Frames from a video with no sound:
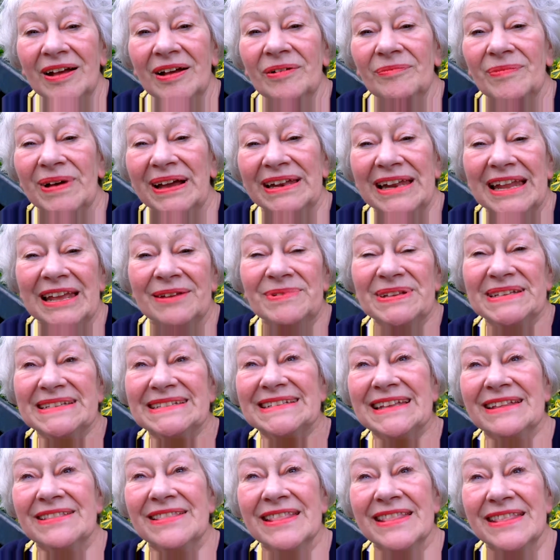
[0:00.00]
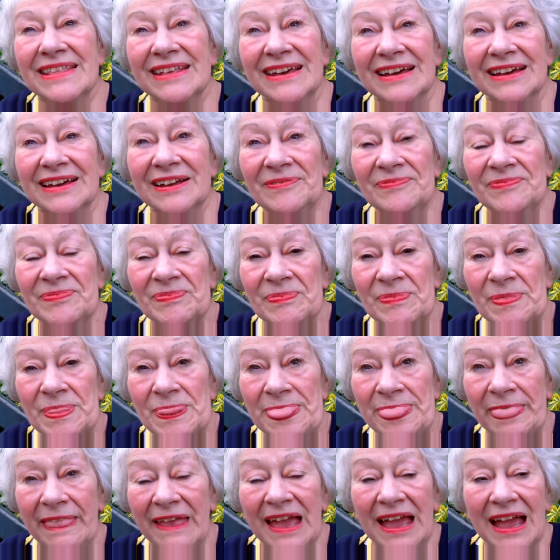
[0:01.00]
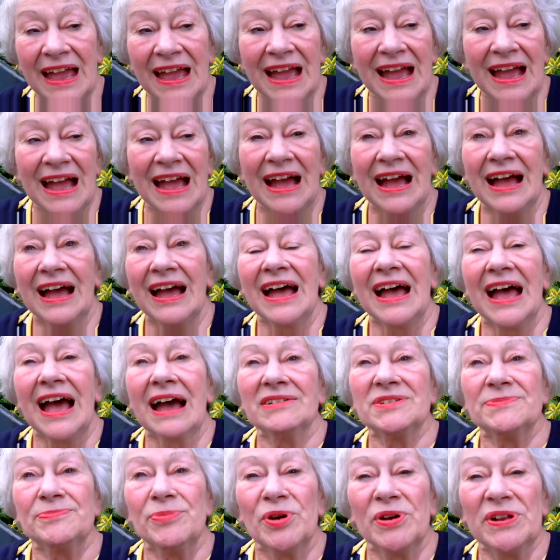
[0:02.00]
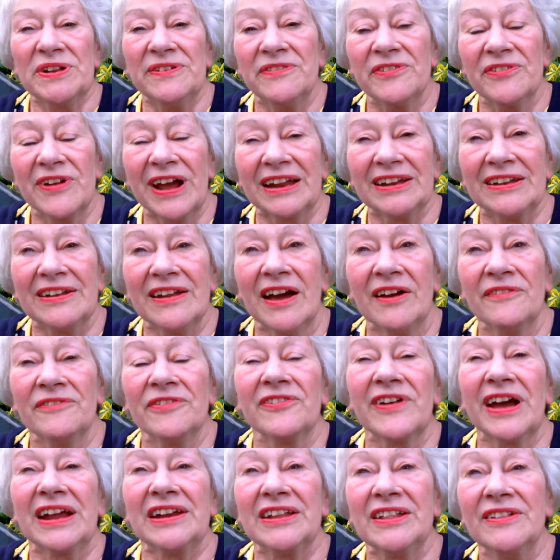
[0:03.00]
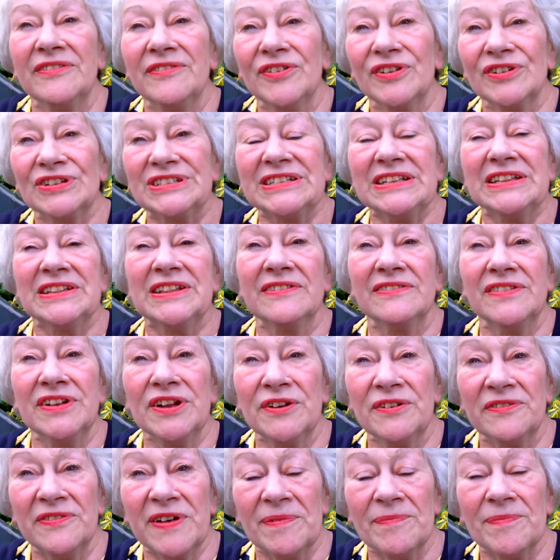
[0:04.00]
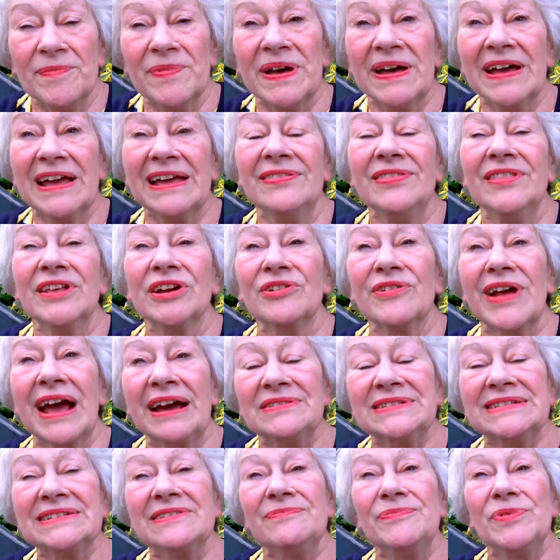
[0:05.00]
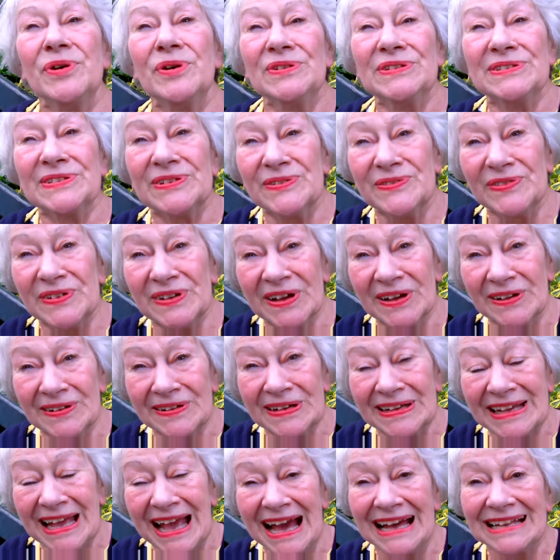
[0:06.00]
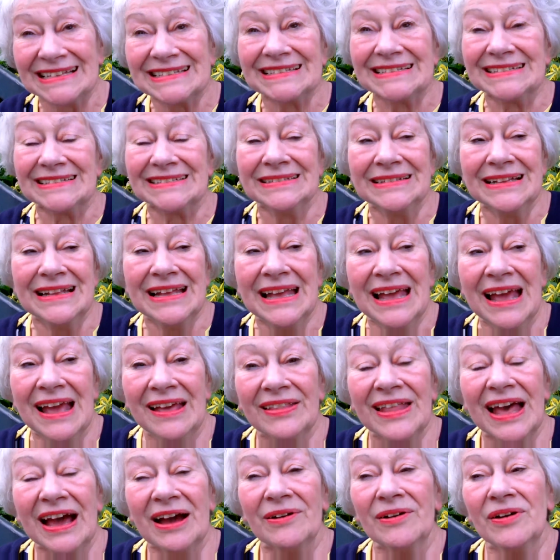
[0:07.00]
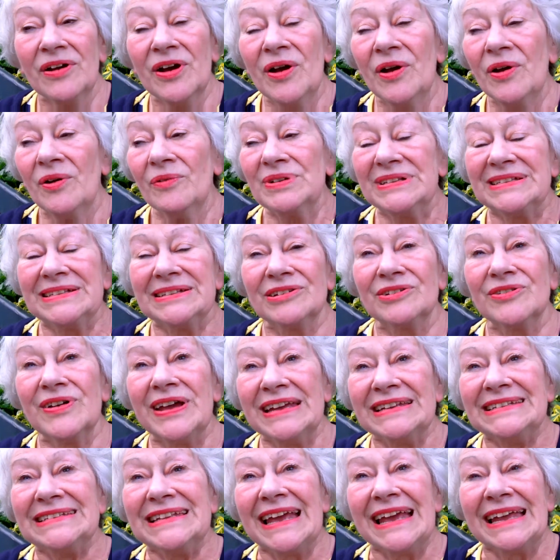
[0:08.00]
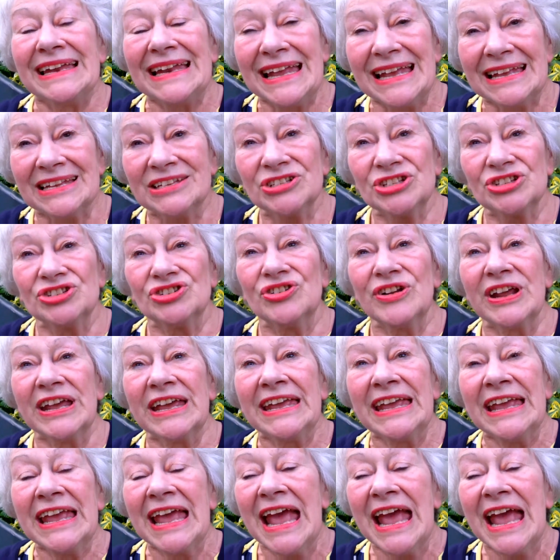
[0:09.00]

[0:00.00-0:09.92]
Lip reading: My name is Cynthia. I was born on Friday the 14th of November in the grounds of Bolsover Castle. That was a great day in history,